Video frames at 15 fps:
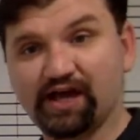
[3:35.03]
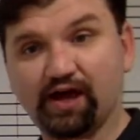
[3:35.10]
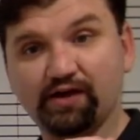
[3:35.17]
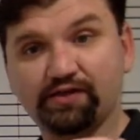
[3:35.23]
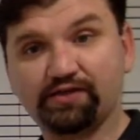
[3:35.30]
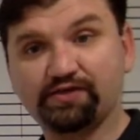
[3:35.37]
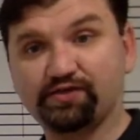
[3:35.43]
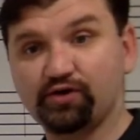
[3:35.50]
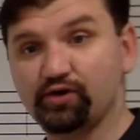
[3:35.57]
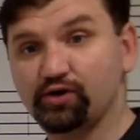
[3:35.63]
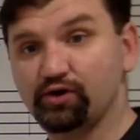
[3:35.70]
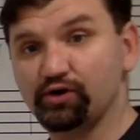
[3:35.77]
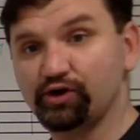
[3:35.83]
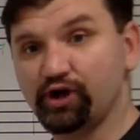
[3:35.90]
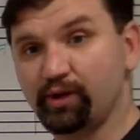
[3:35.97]
a
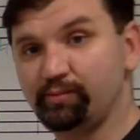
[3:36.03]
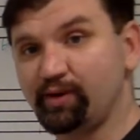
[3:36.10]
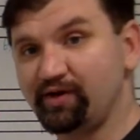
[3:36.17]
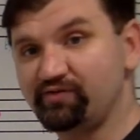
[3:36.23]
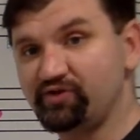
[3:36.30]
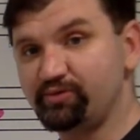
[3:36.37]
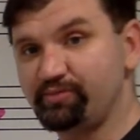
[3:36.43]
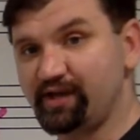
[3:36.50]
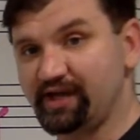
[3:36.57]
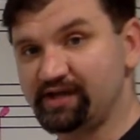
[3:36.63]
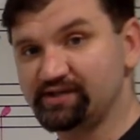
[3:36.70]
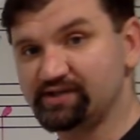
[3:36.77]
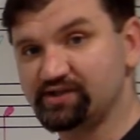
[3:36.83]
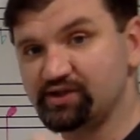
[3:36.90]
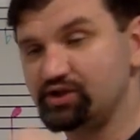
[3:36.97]
third above the
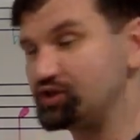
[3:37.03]
bass